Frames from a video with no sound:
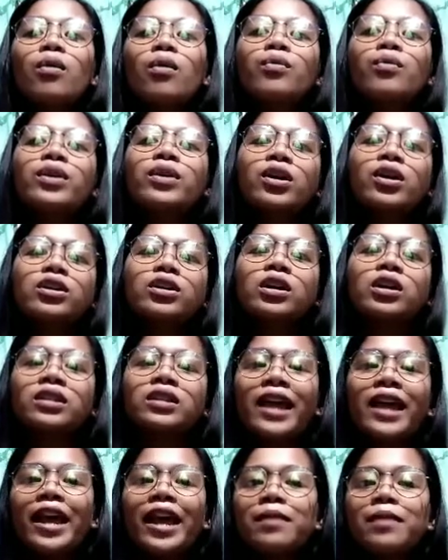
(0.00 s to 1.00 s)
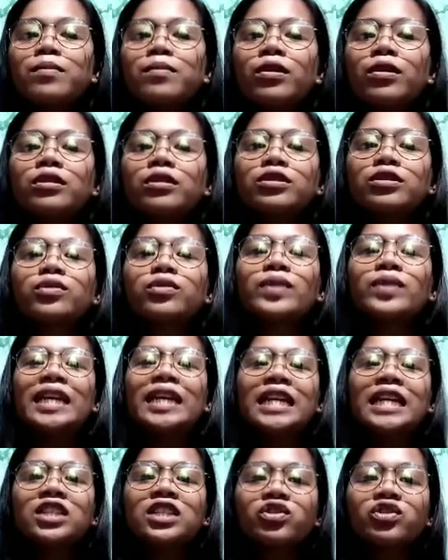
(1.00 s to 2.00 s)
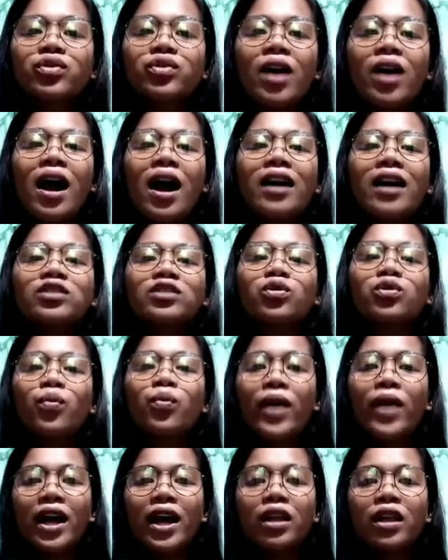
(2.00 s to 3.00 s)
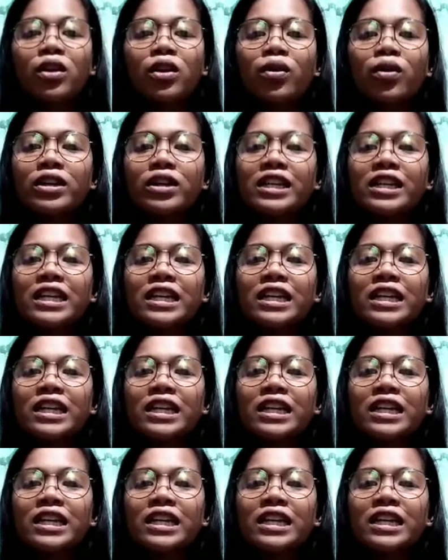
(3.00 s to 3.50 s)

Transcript: we are not able to interact well or